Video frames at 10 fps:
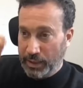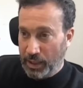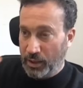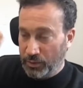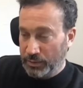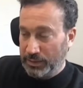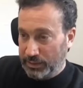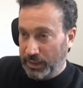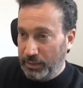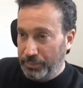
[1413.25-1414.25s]
they are
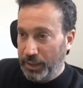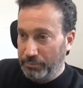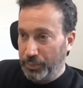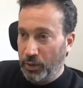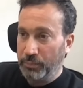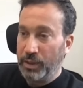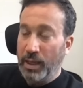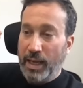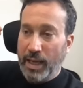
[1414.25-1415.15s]
still being bombed